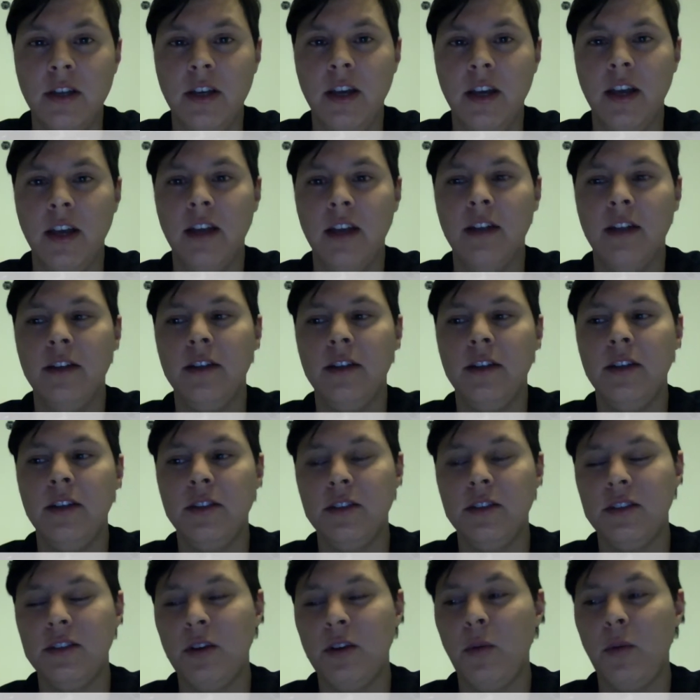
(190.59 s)
And this
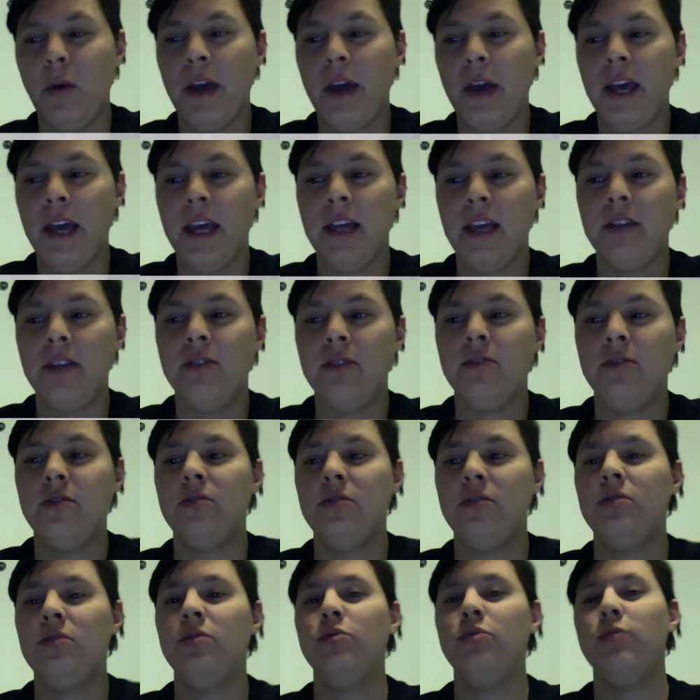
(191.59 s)
is a way
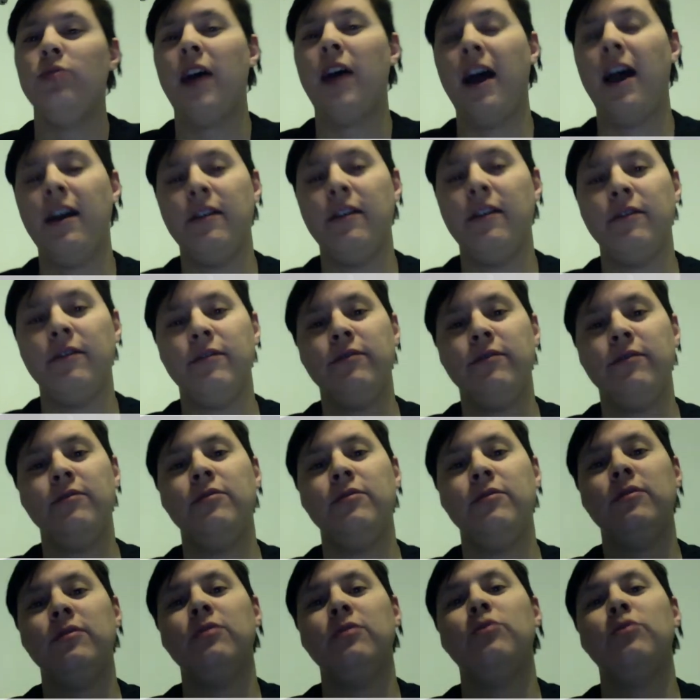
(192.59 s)
to drive
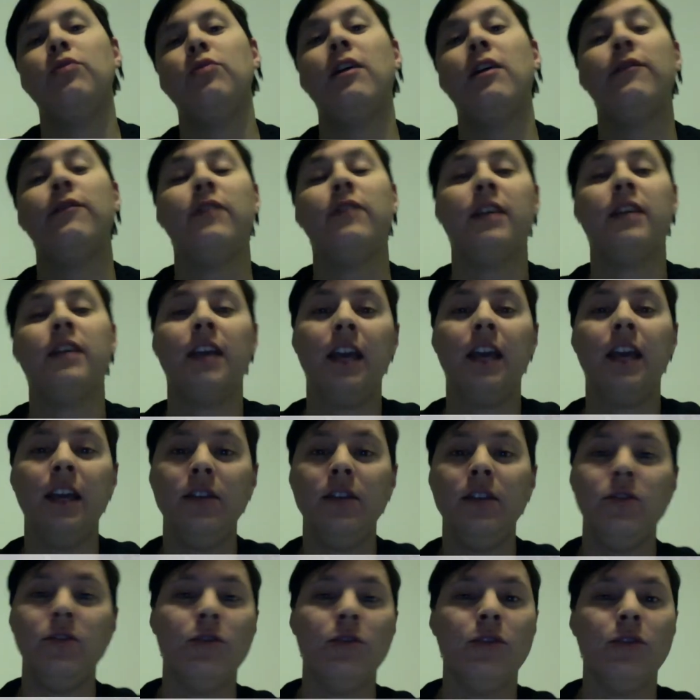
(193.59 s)
traffic
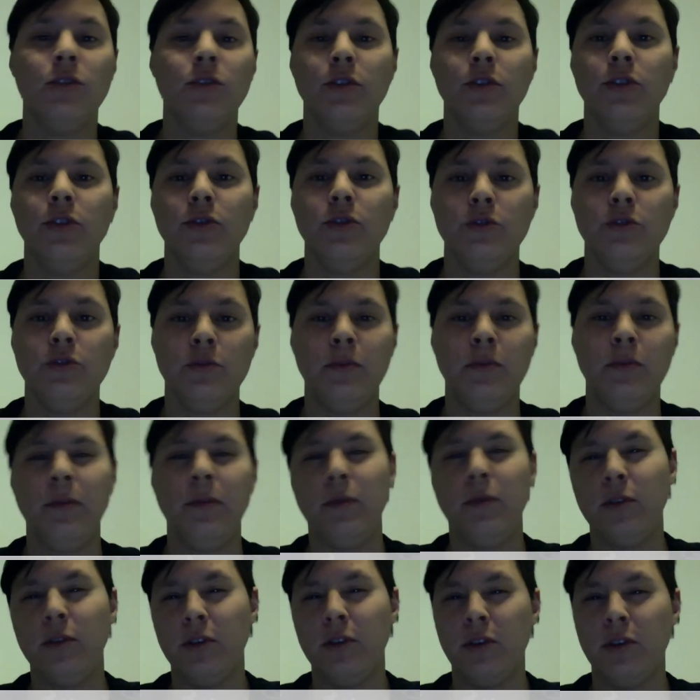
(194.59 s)
into your user.
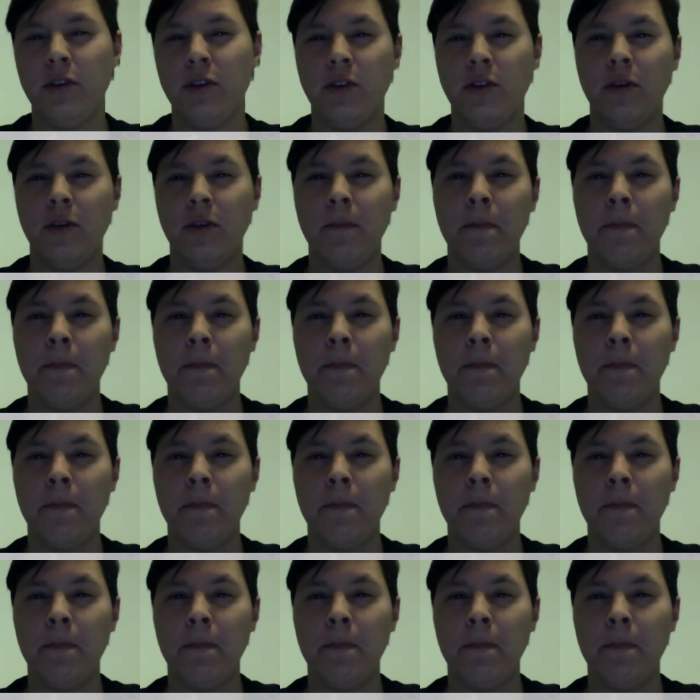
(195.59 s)
People are going to